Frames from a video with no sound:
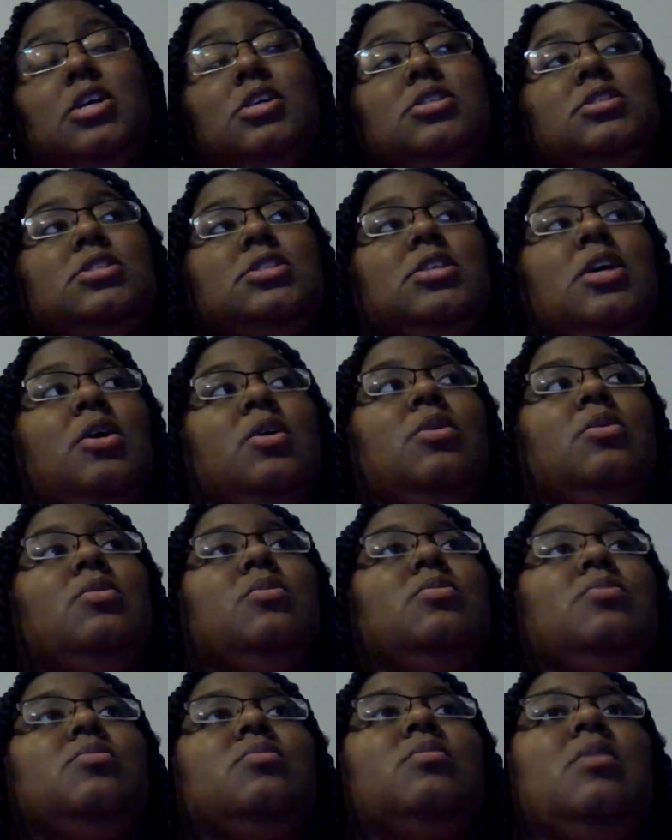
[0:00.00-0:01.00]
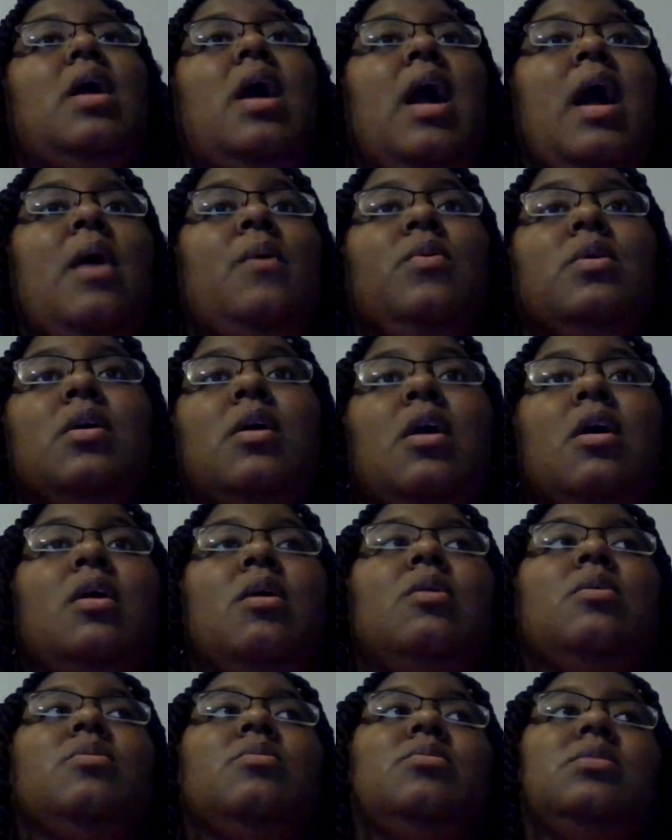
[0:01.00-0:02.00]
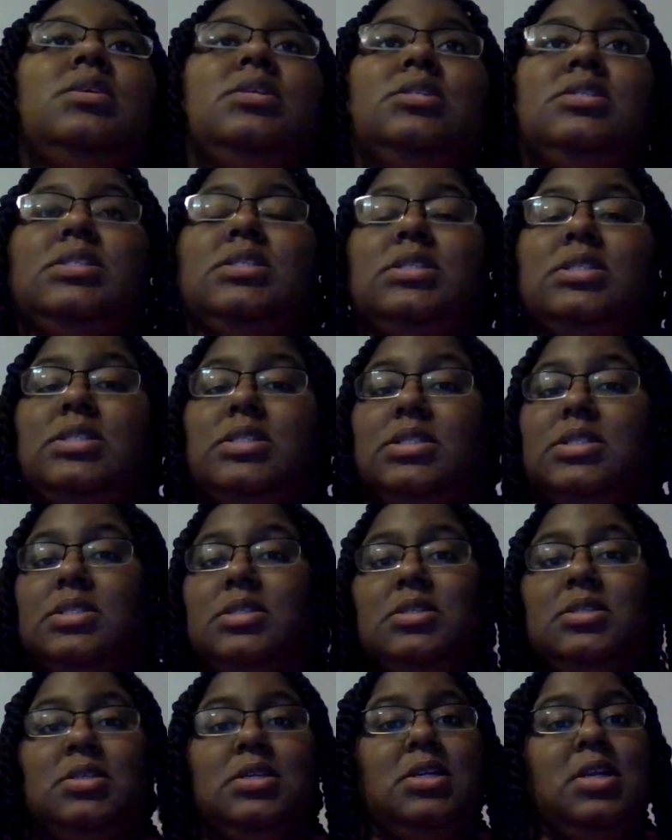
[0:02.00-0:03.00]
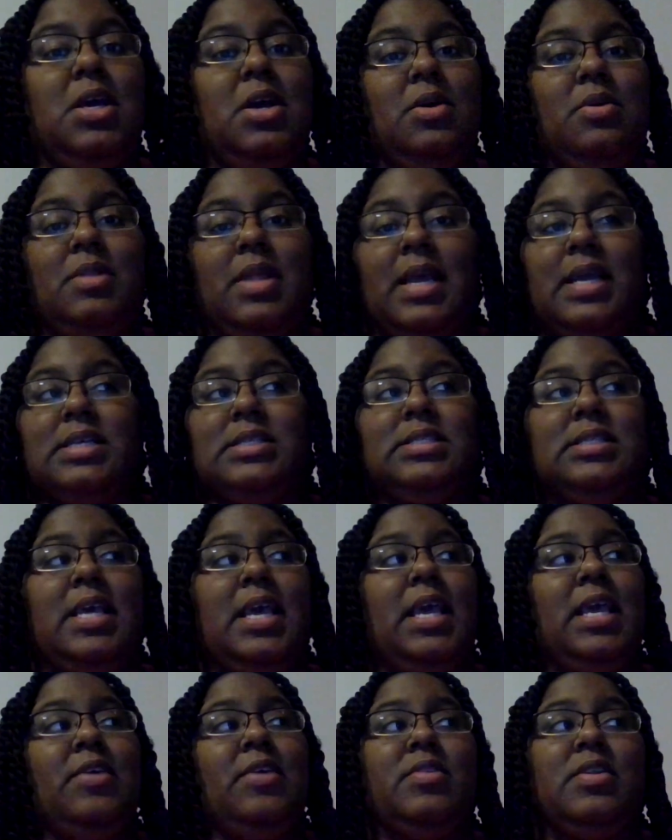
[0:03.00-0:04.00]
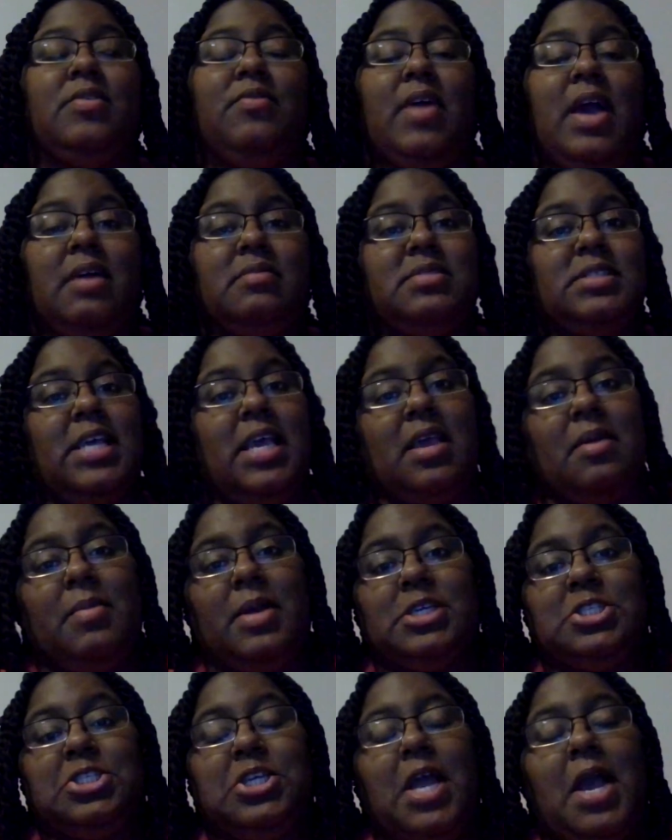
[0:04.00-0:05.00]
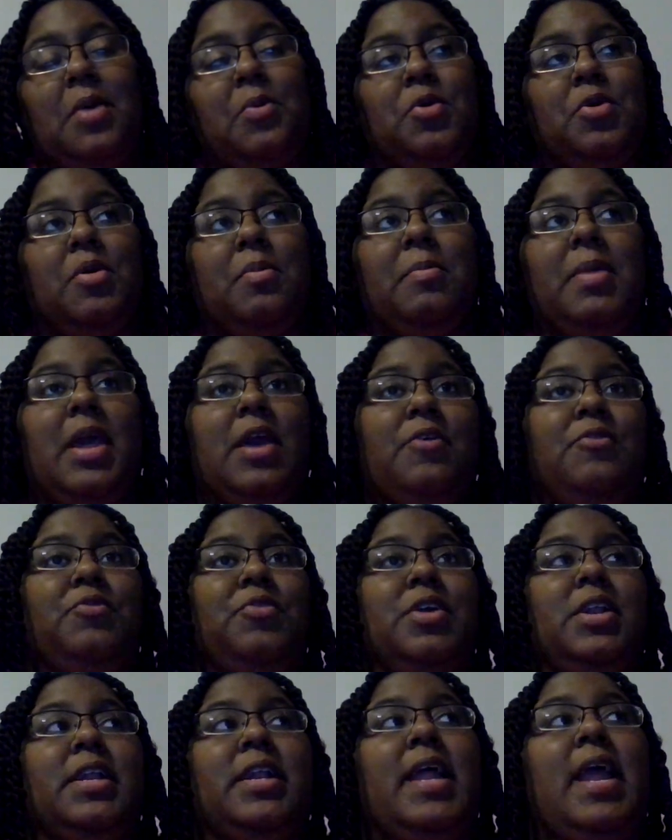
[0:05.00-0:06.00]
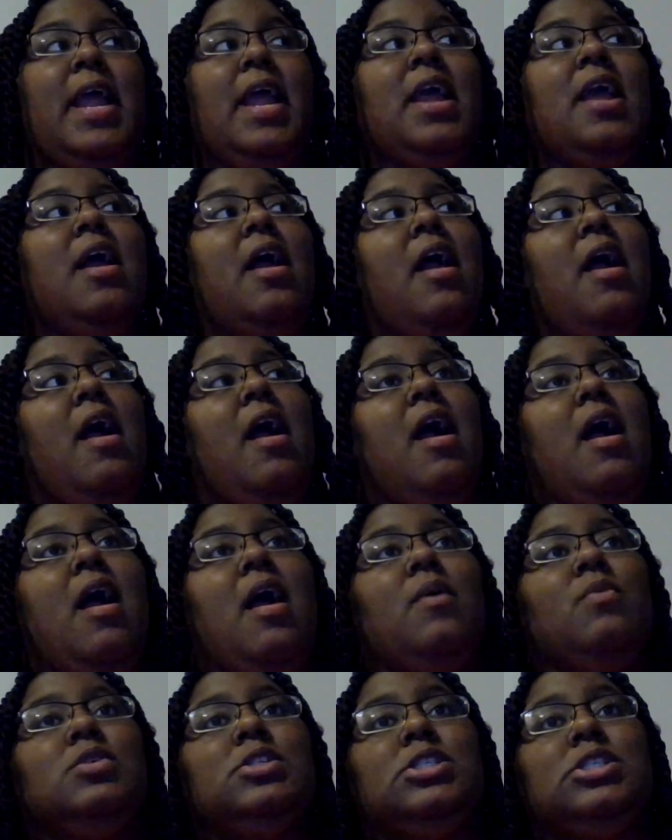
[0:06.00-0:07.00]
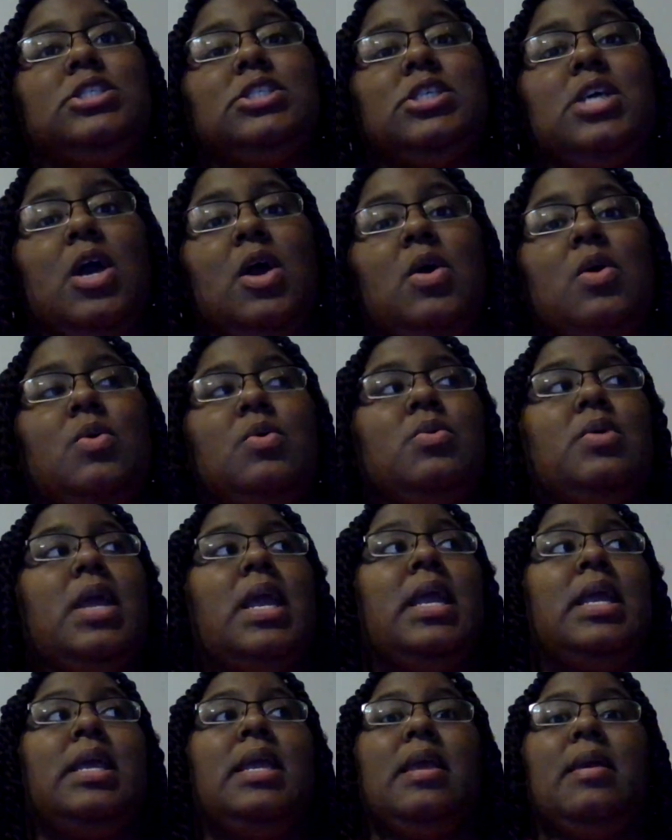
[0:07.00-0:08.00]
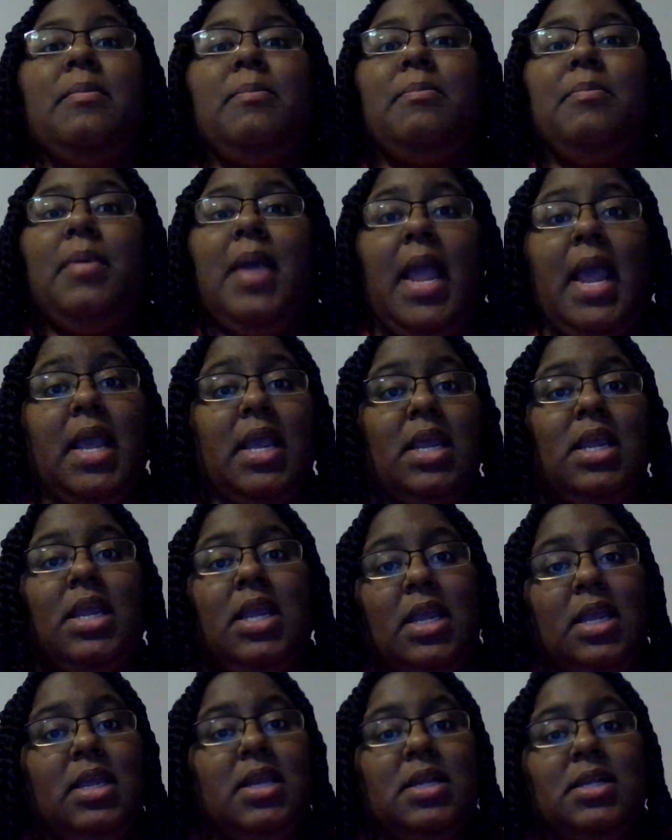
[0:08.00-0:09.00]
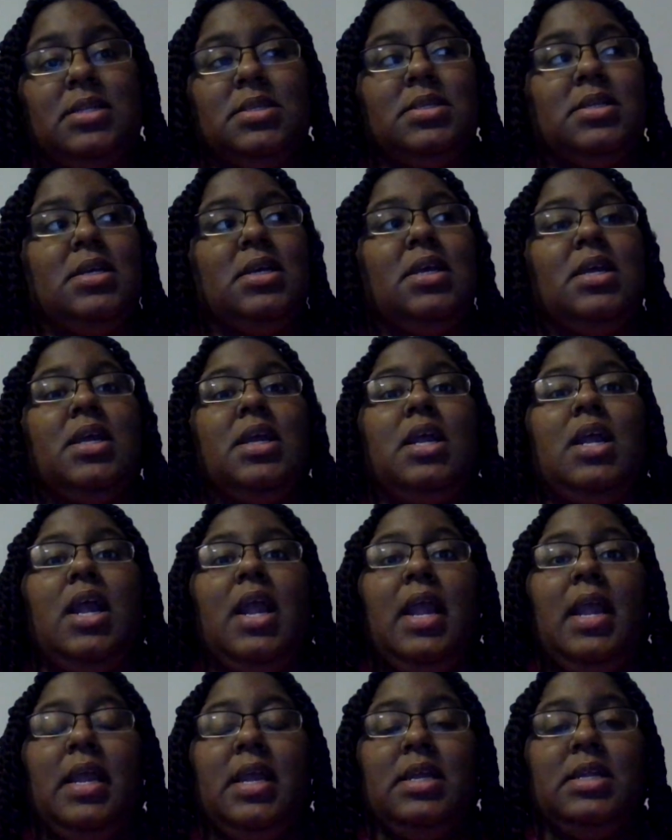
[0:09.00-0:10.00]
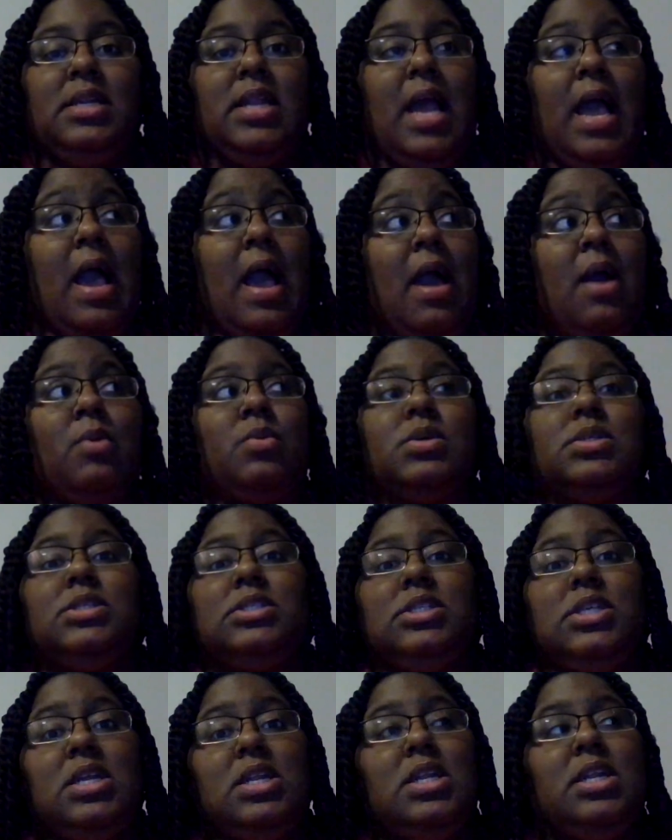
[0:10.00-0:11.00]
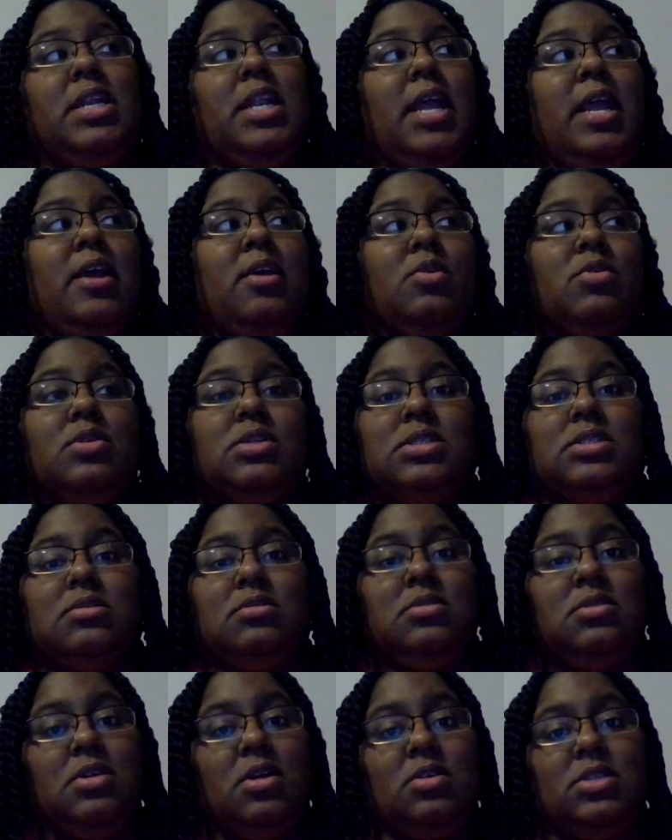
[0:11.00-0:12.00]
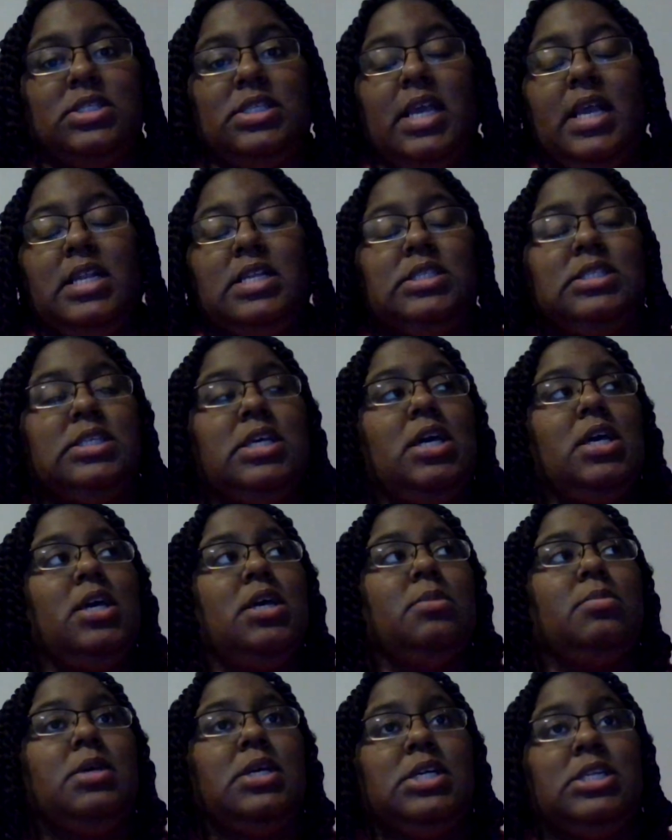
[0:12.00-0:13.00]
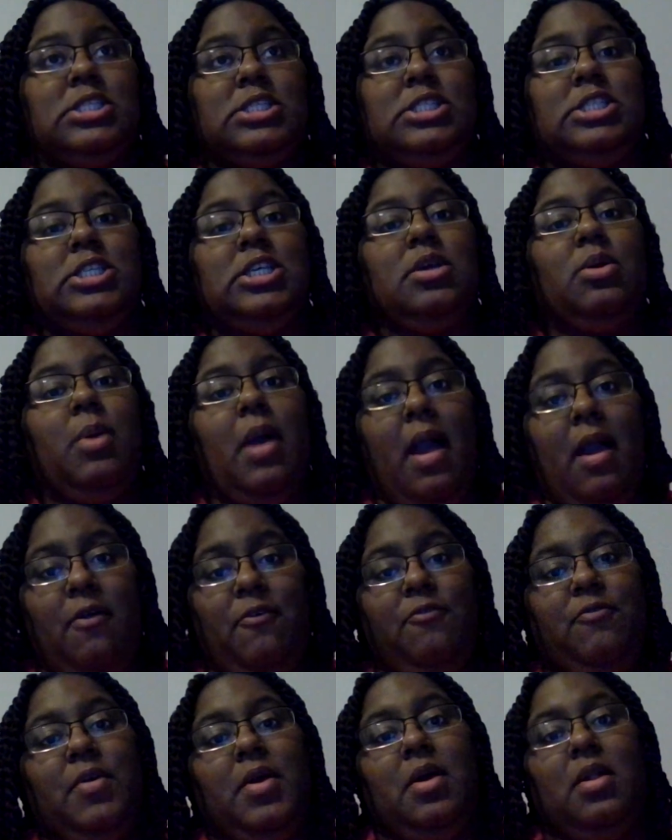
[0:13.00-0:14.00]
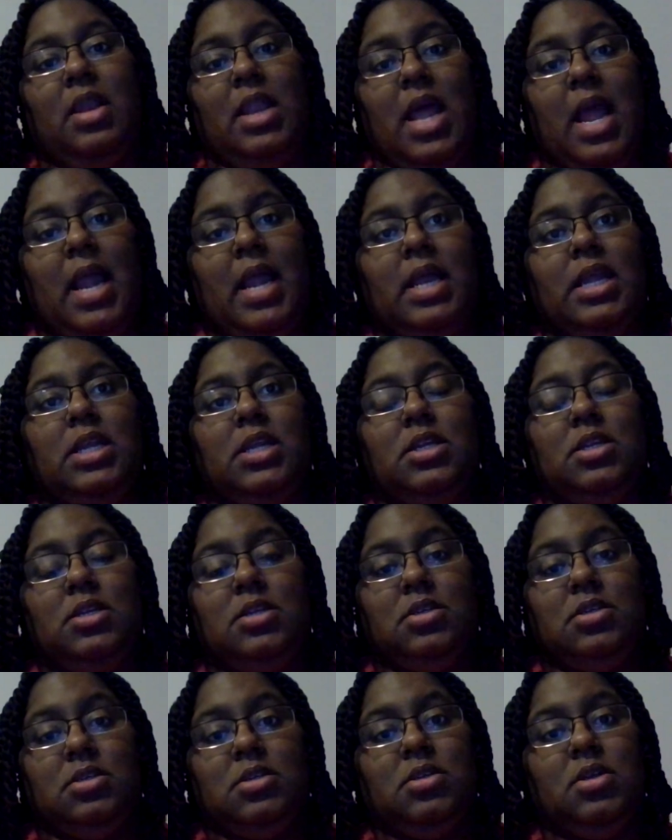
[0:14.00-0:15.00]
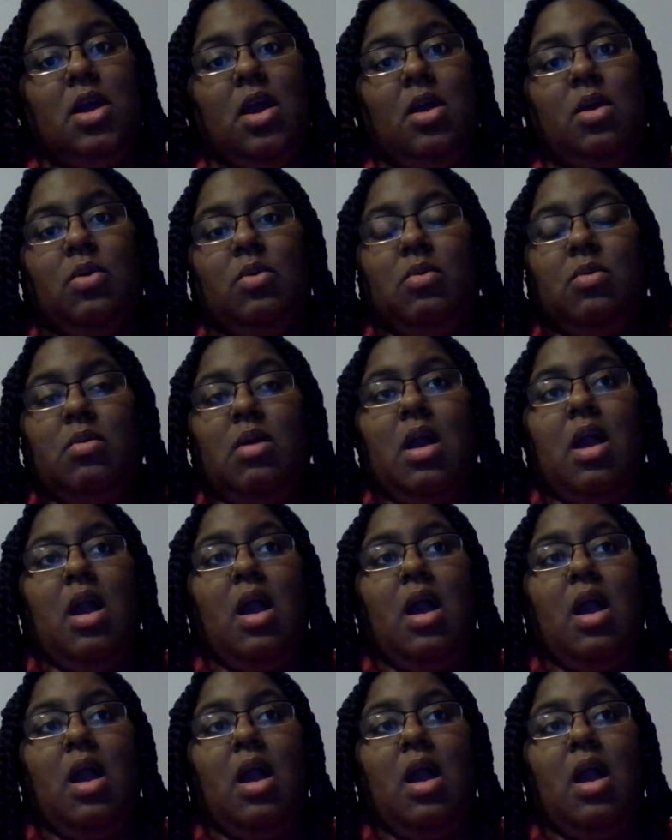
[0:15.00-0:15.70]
So I would go and just, you know, like I said, even if I've taken my shower or bath for the day, I would just go and get back in and I would sit in there or, you know, stay in the tub until I felt like, you know,